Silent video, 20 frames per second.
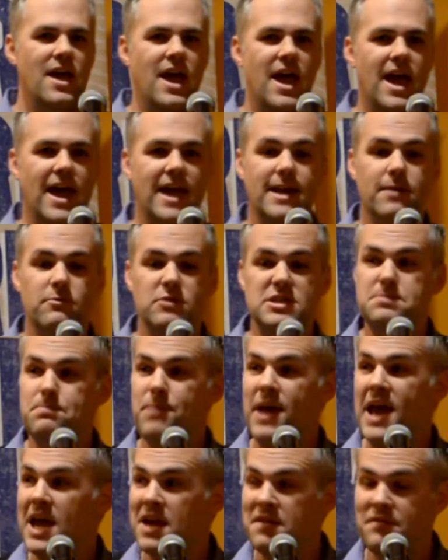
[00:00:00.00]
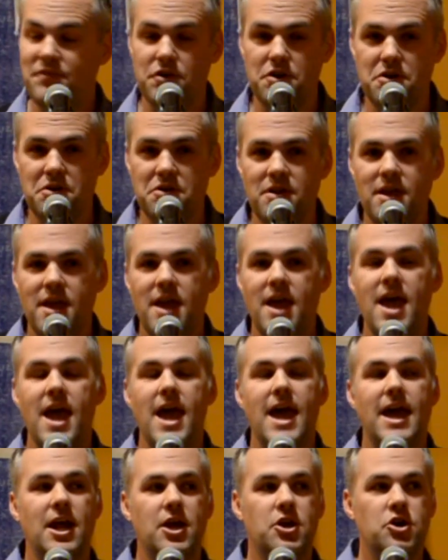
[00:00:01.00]
And it was painful,
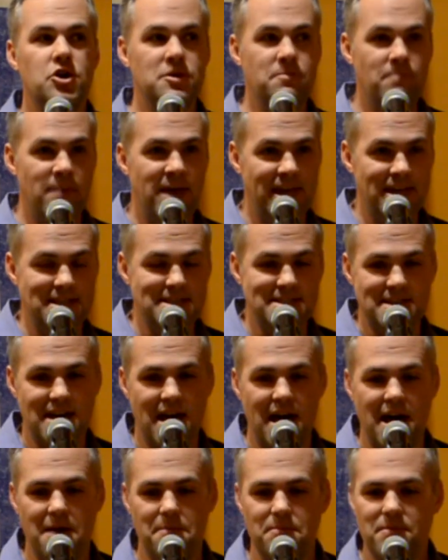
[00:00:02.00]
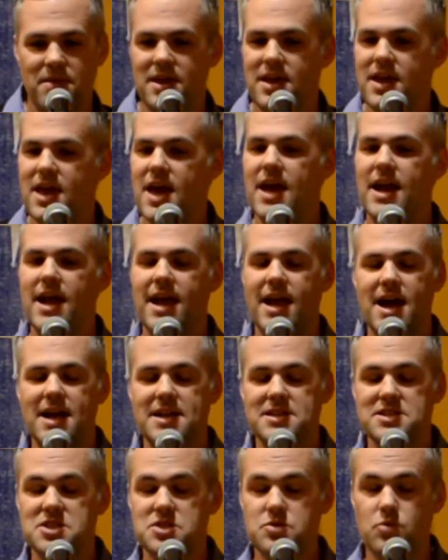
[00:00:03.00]
and I couldn't make it stop, and I
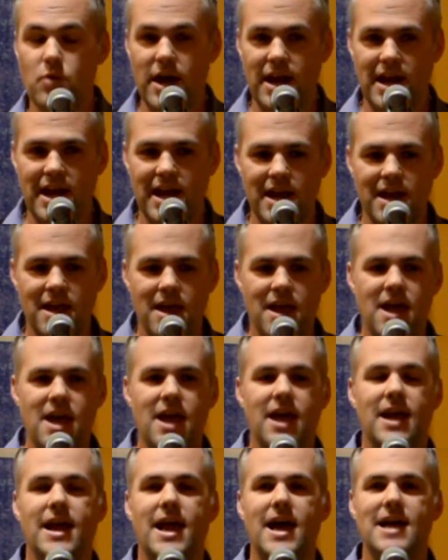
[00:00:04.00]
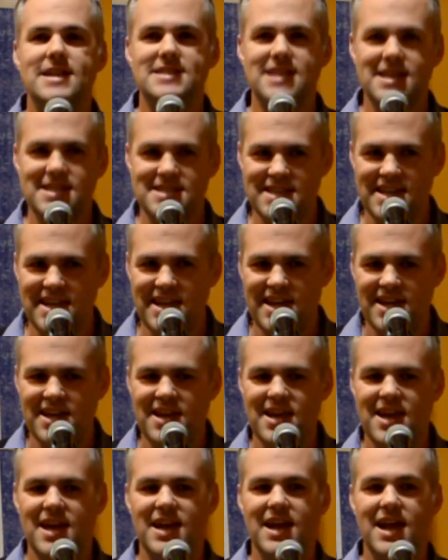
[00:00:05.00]
got sweaty, and I got dizzy,
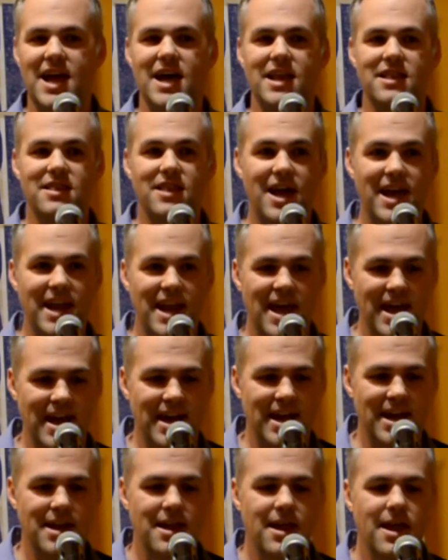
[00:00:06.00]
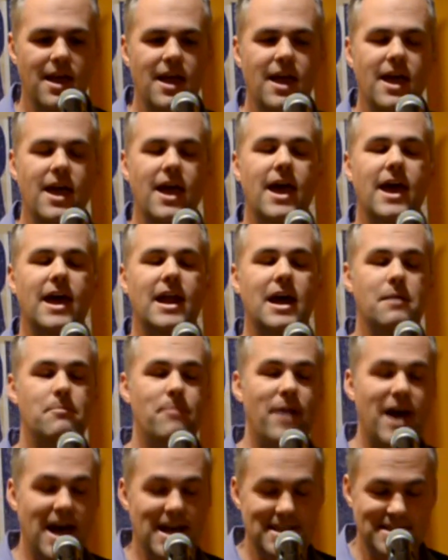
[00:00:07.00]
and I got lightheaded, and I
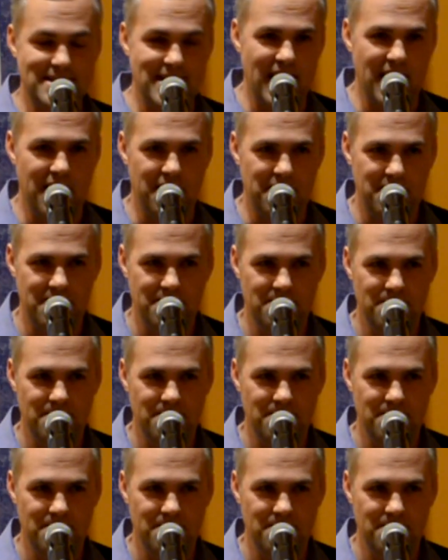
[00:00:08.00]
passed out.